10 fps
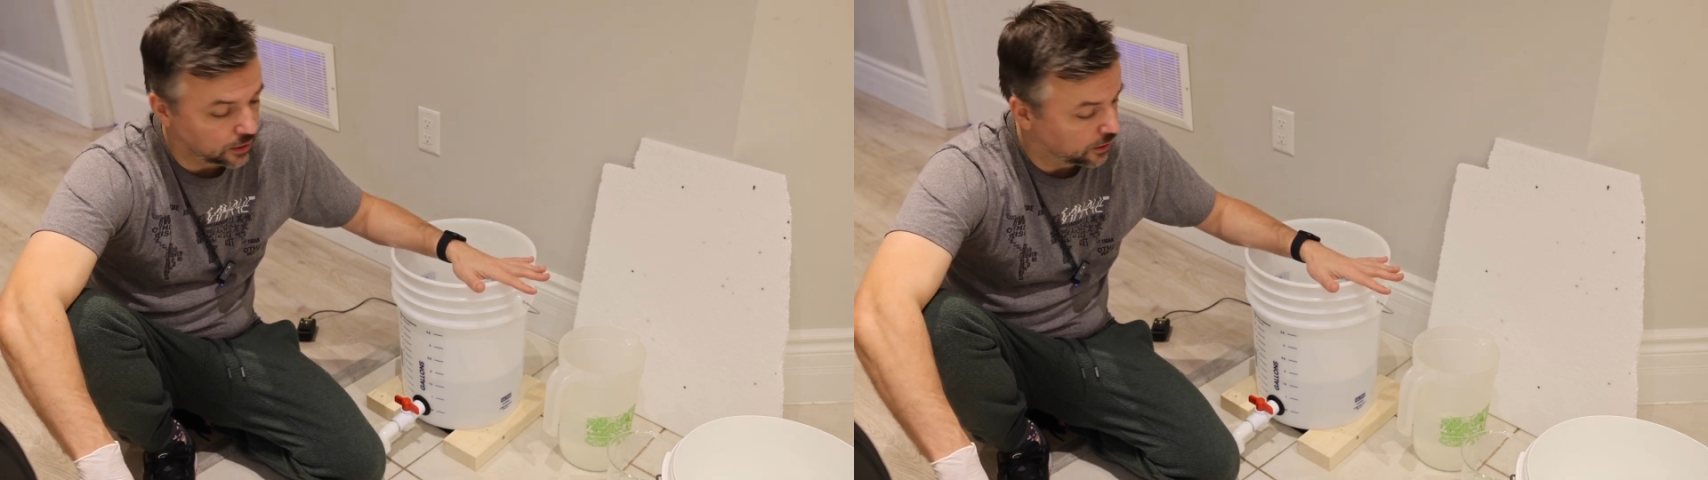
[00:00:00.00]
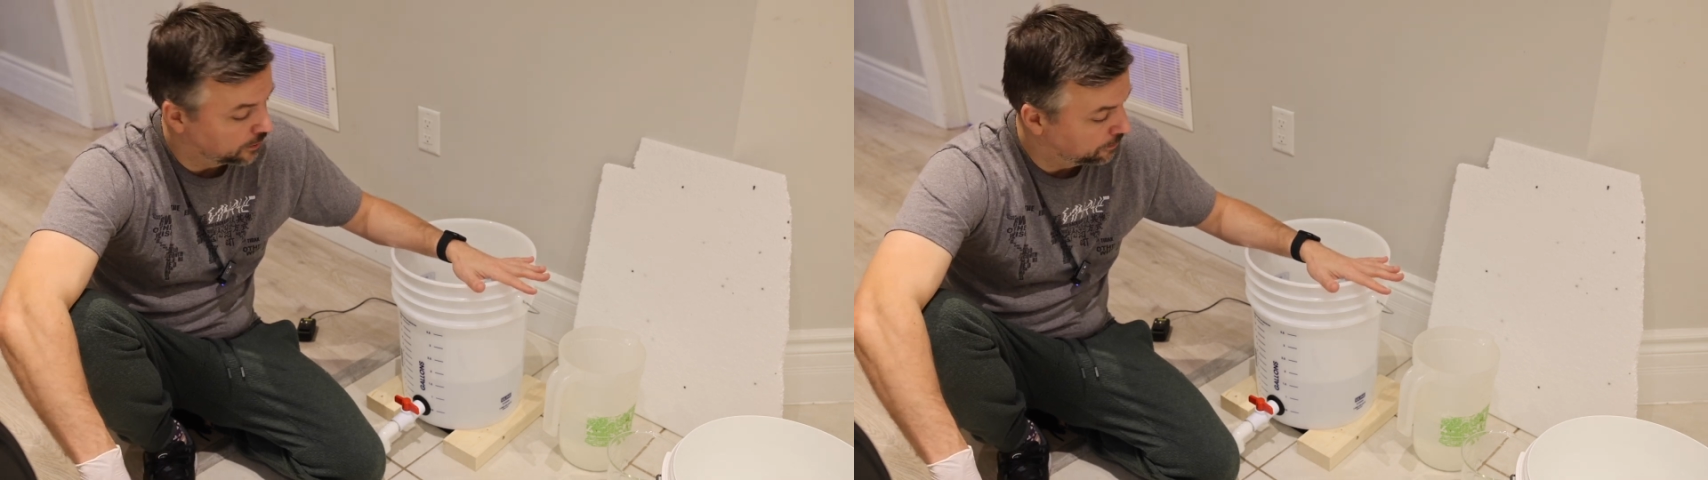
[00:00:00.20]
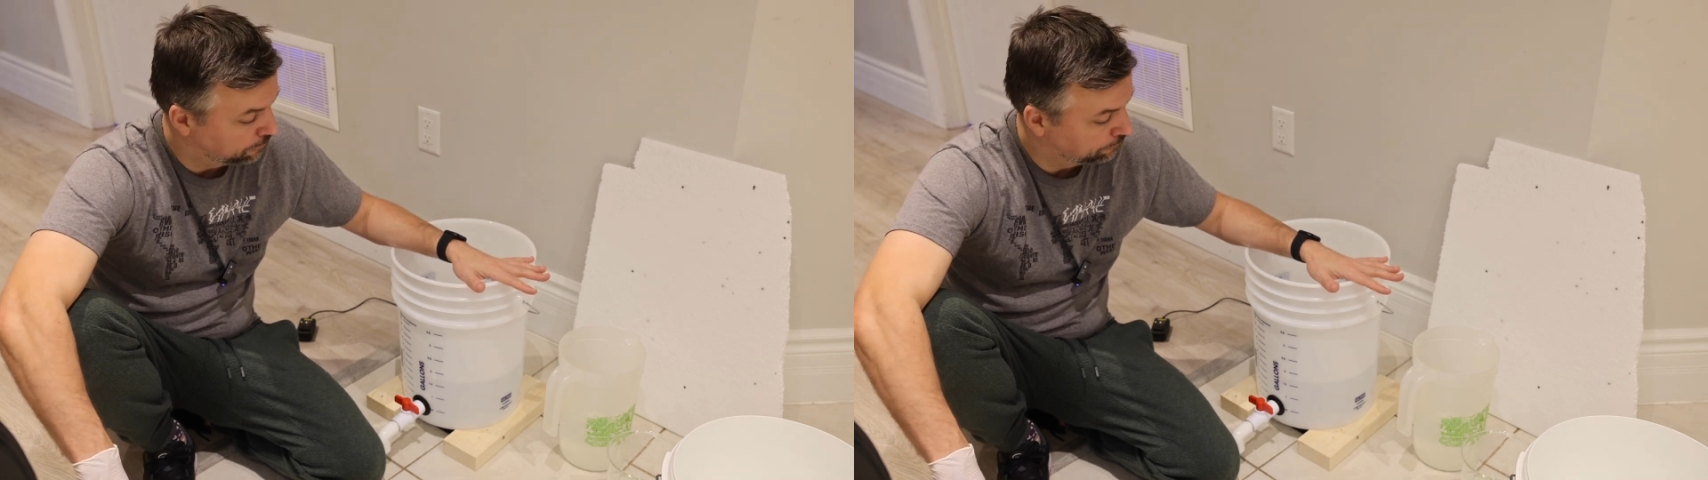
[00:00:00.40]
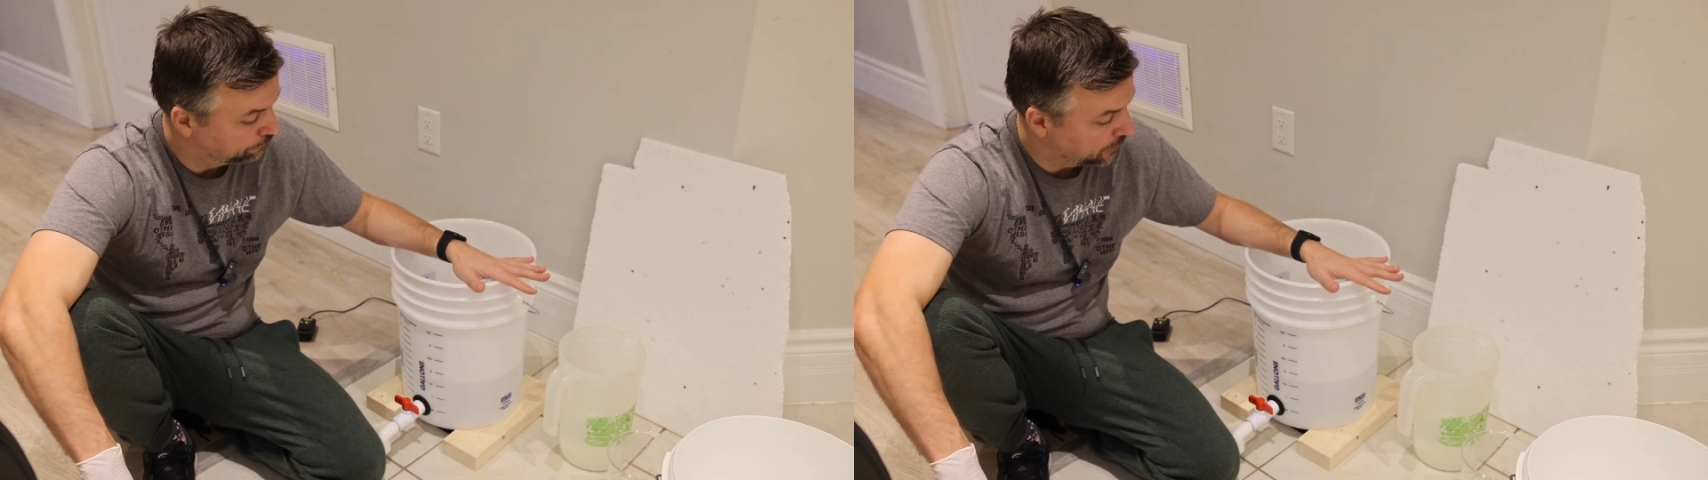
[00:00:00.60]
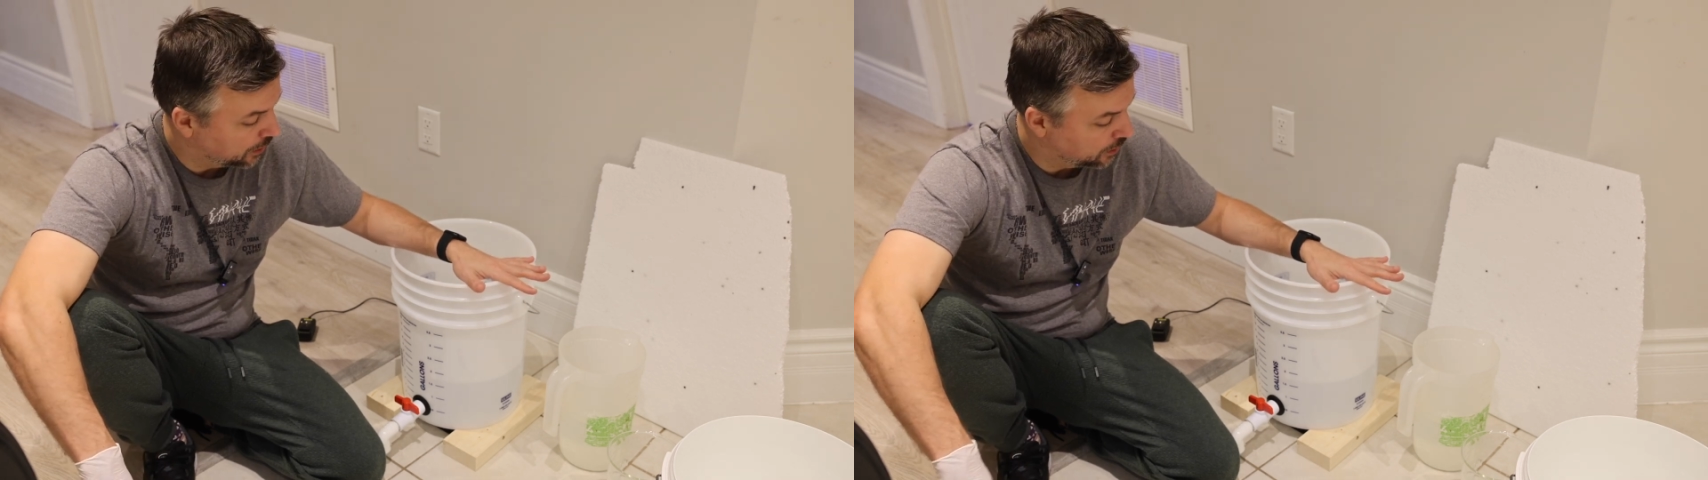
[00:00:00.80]

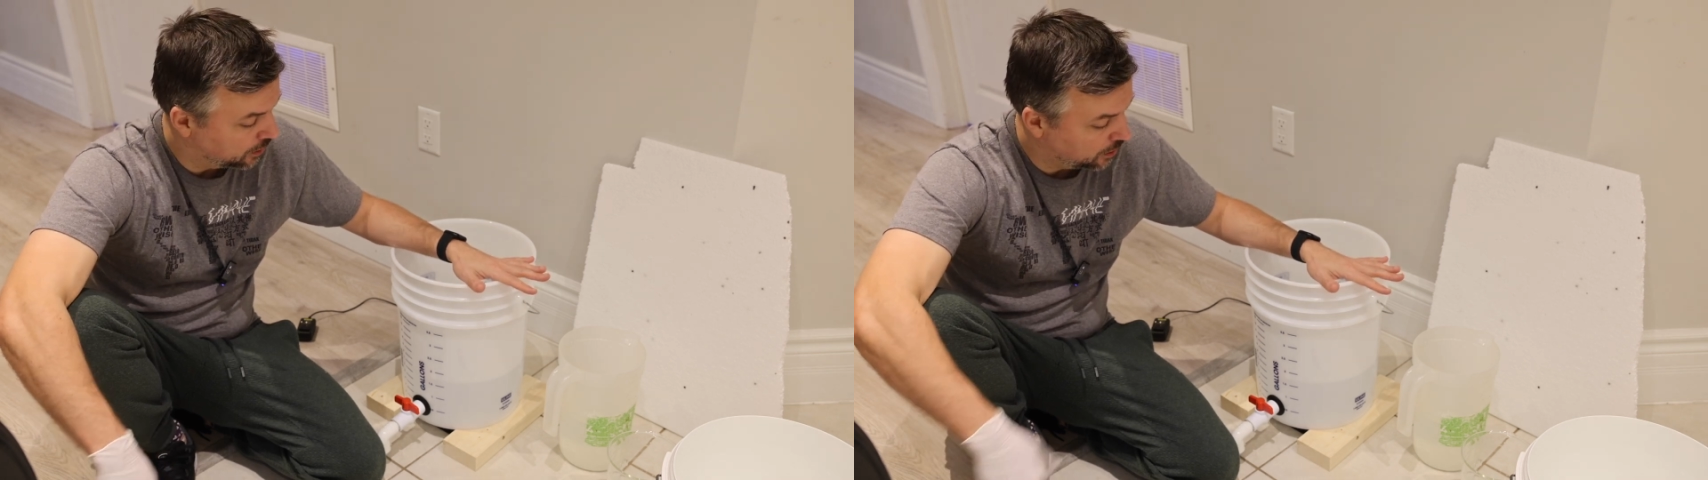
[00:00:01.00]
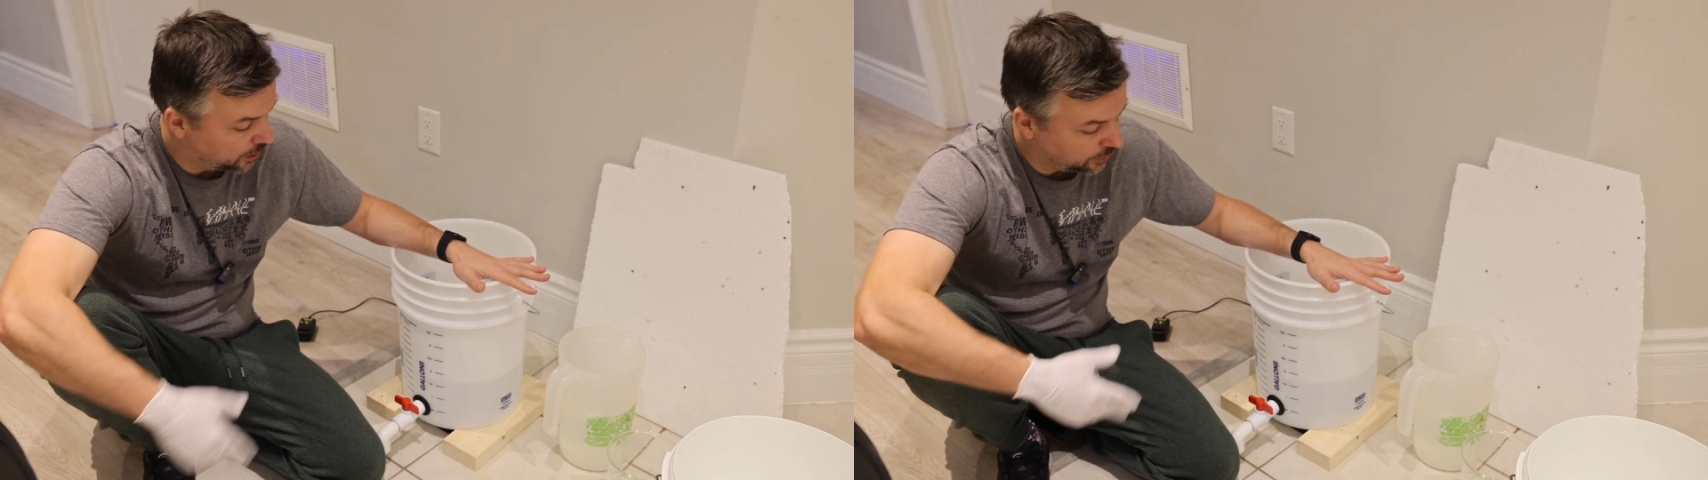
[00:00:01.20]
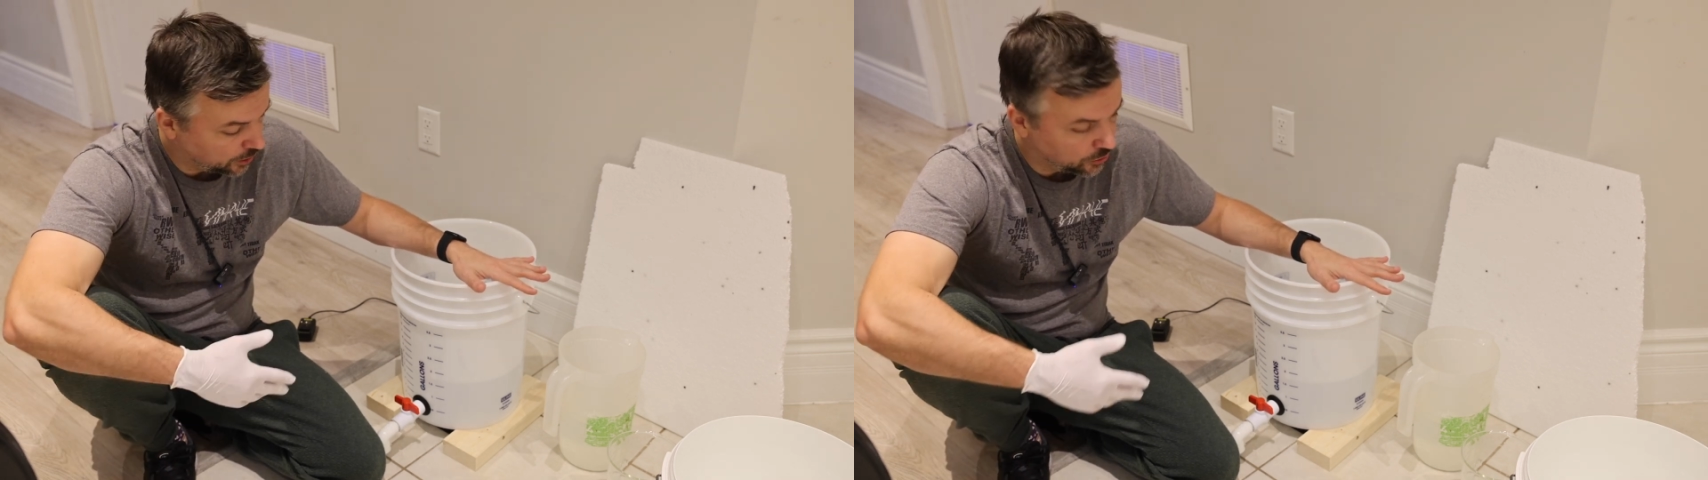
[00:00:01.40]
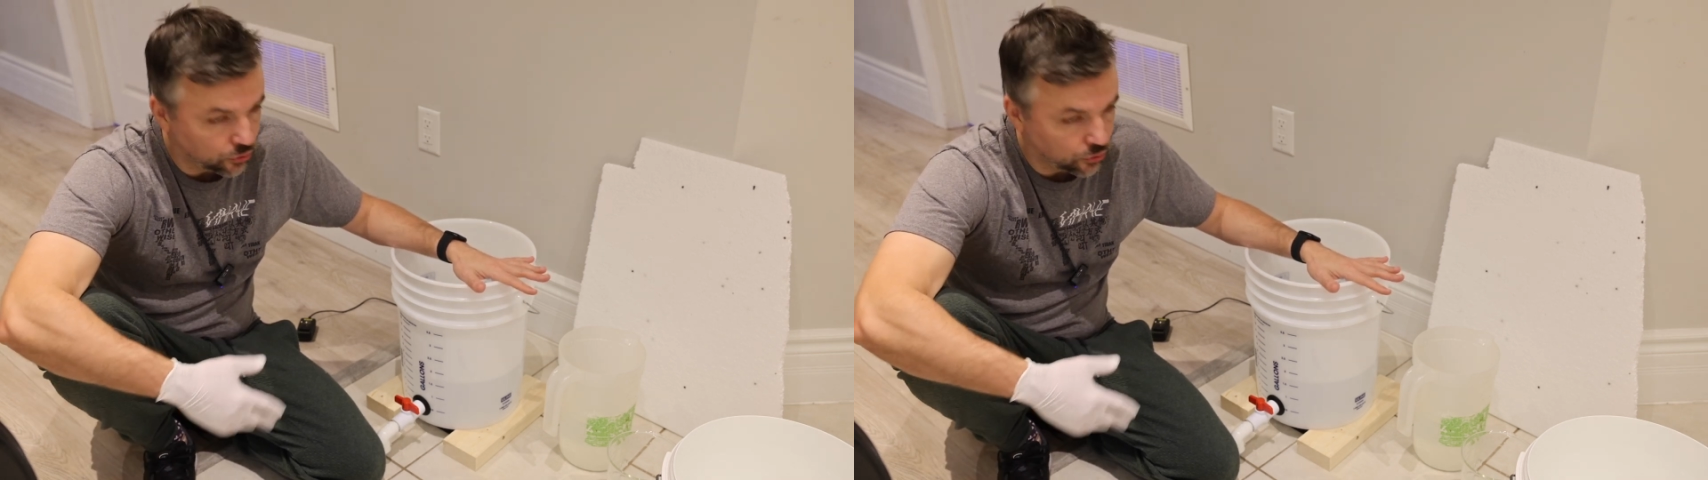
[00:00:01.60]
I